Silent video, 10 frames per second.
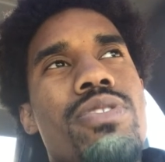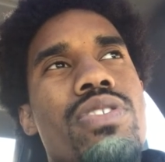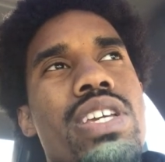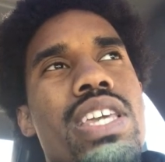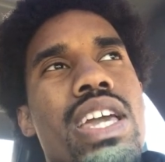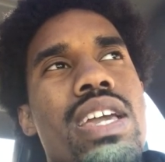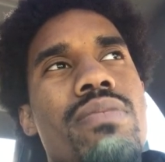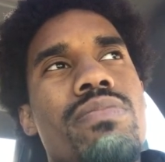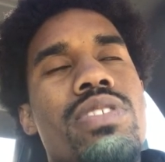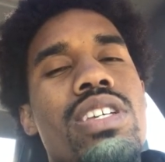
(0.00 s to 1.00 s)
So they
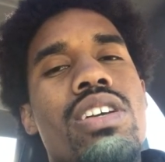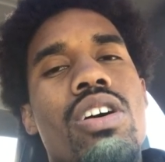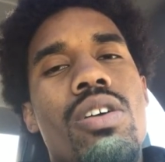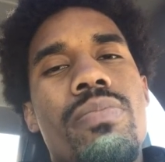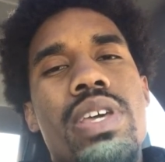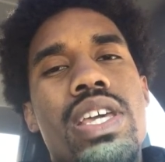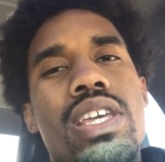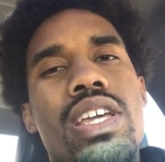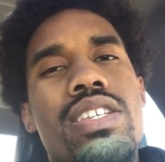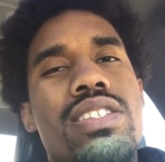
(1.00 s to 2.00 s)
came, she called me
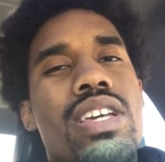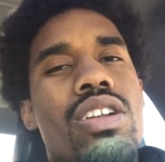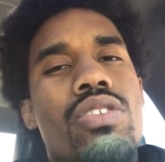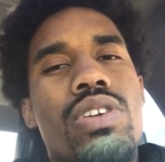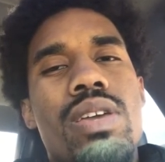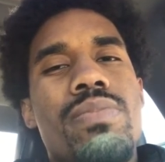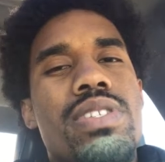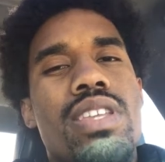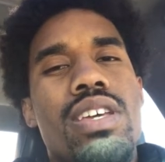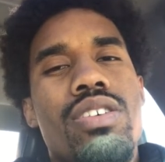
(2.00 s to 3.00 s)
and said, okay,
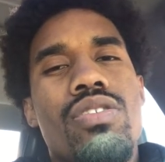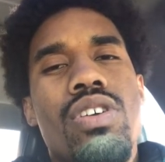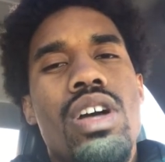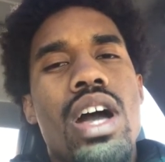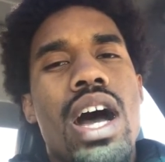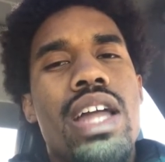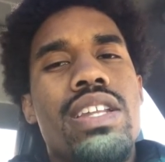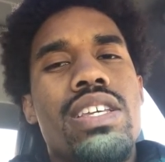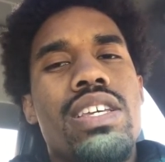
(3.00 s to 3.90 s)
Mr. Hill, I